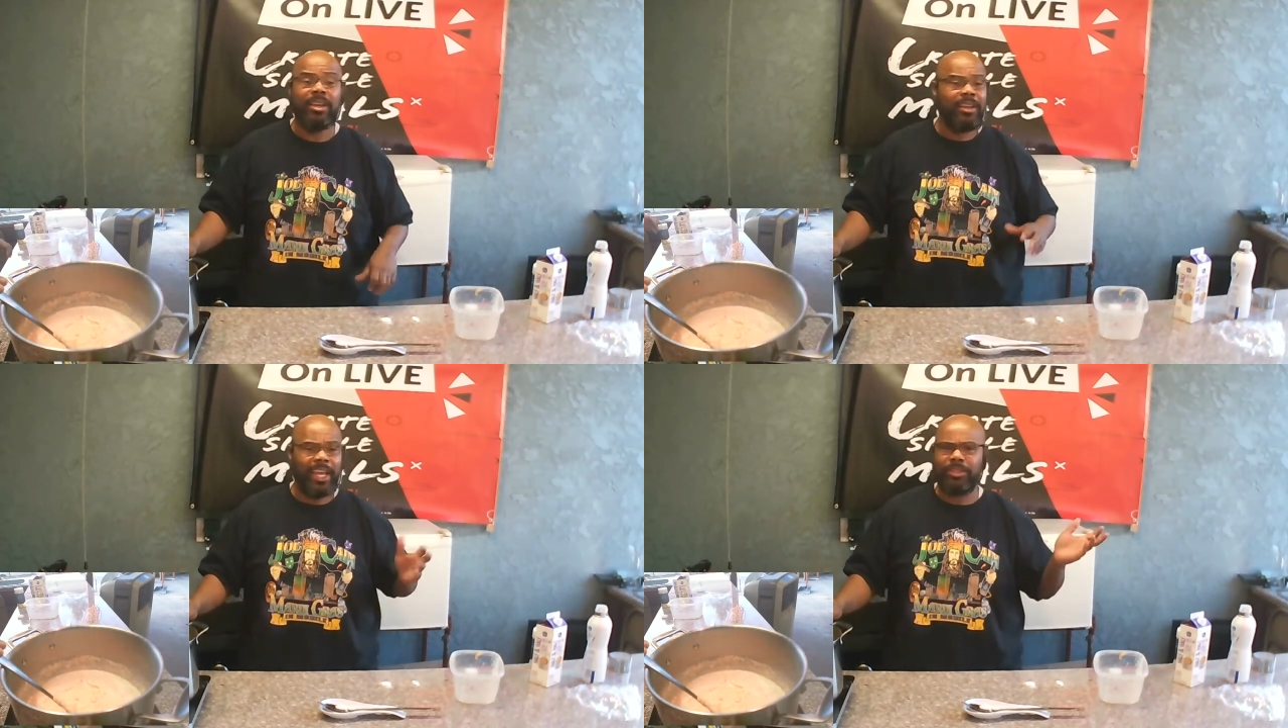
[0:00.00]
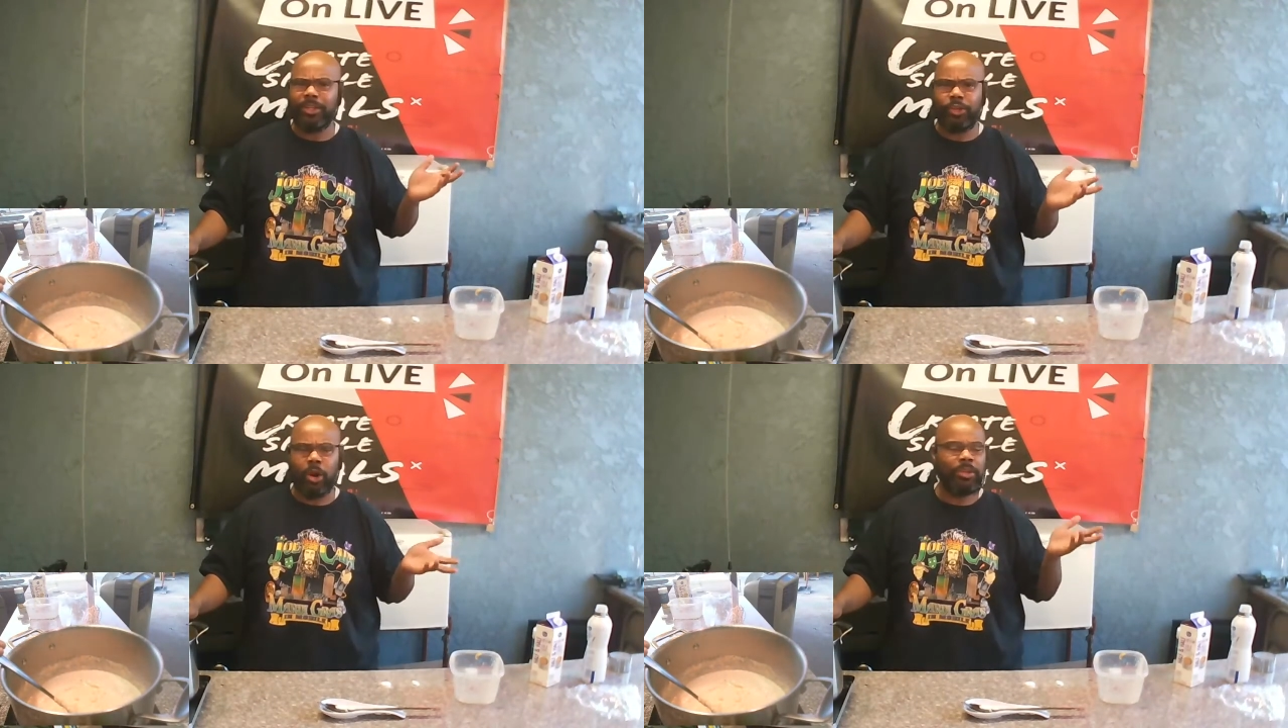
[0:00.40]
as you
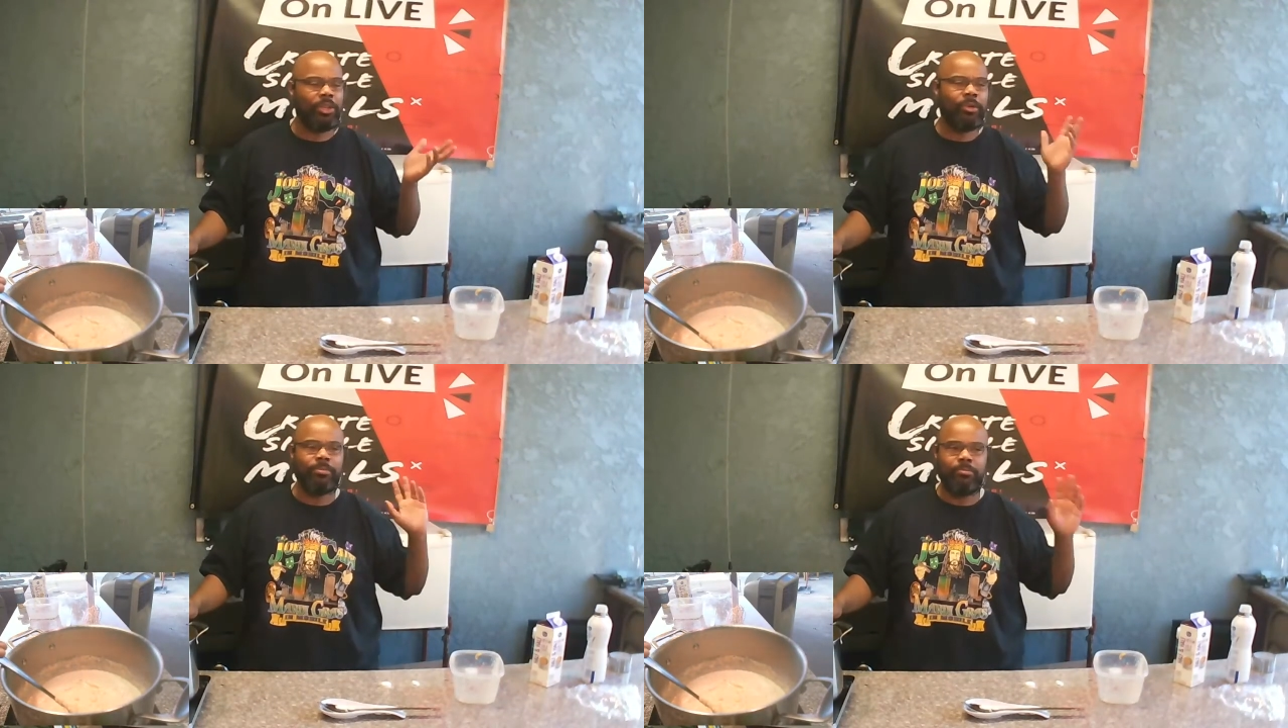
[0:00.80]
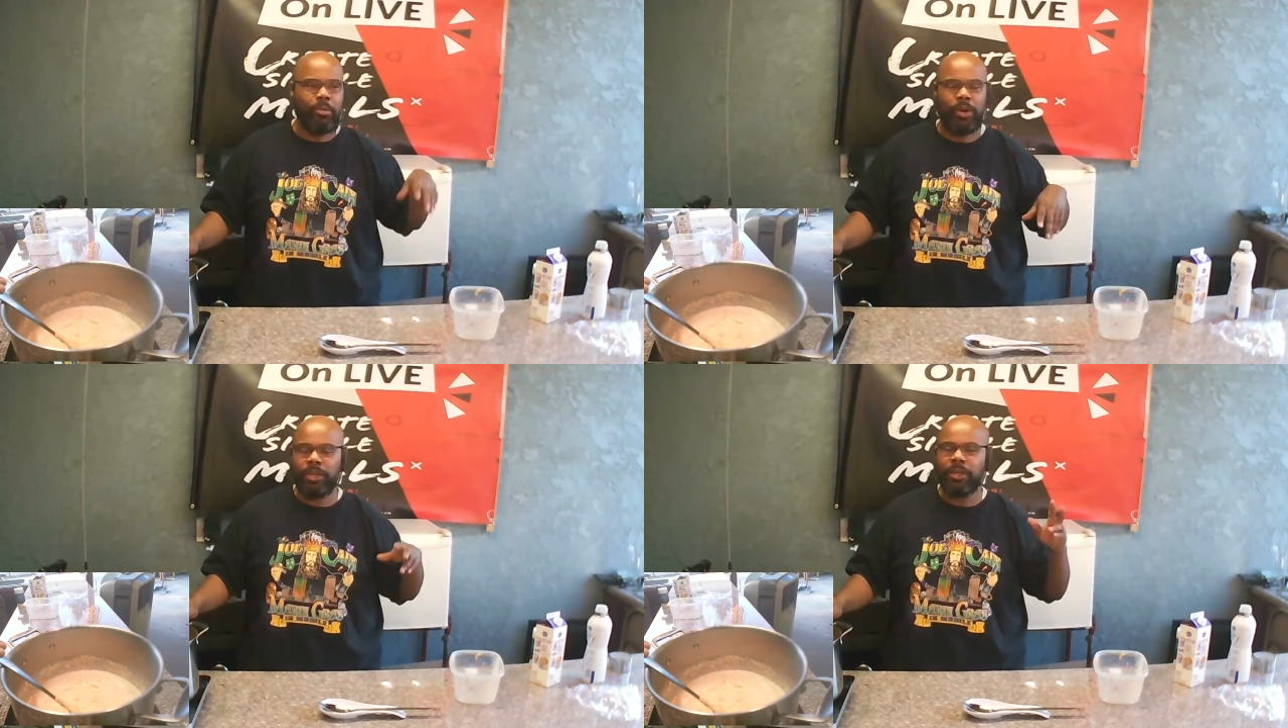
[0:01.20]
normally you
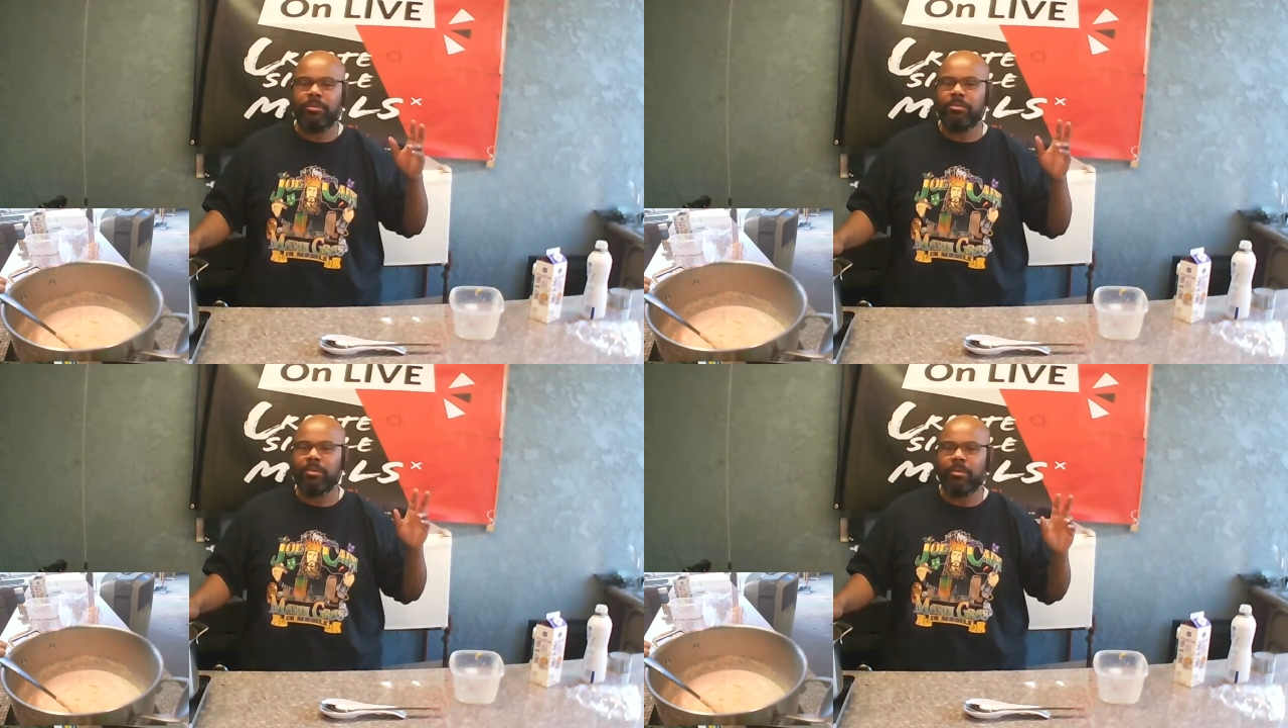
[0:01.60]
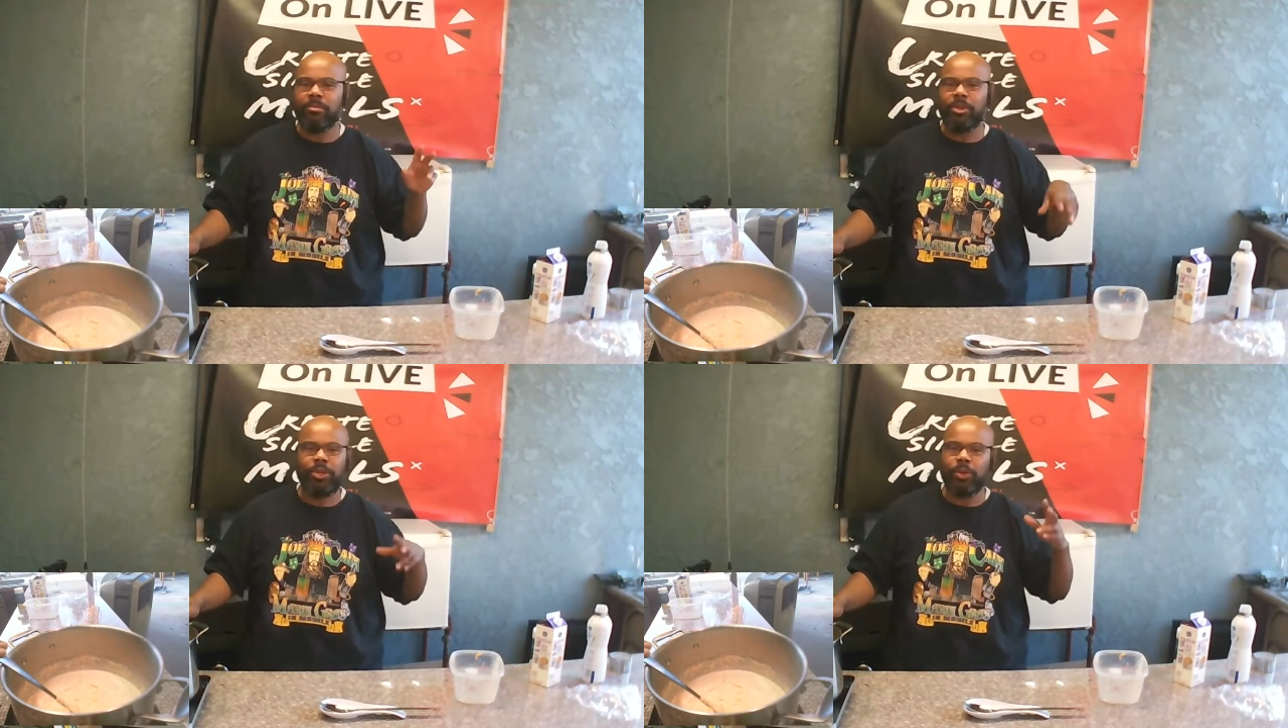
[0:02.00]
boil your
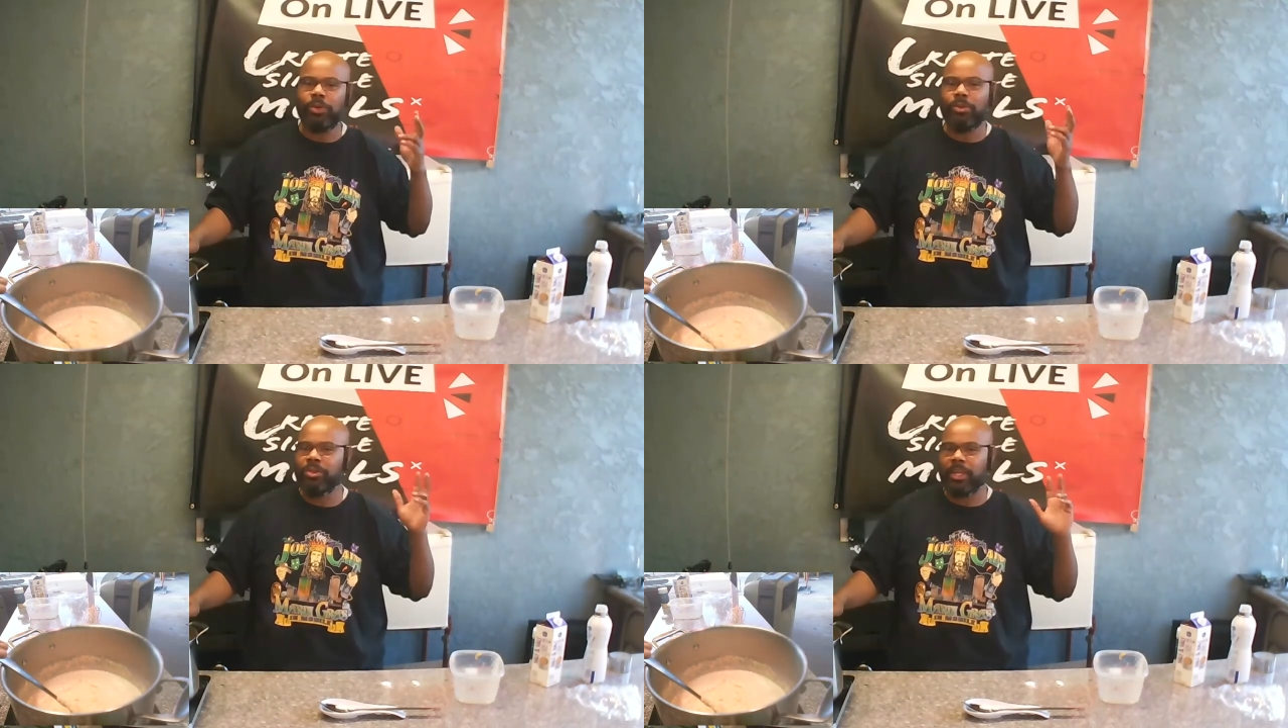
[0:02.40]
your noodles,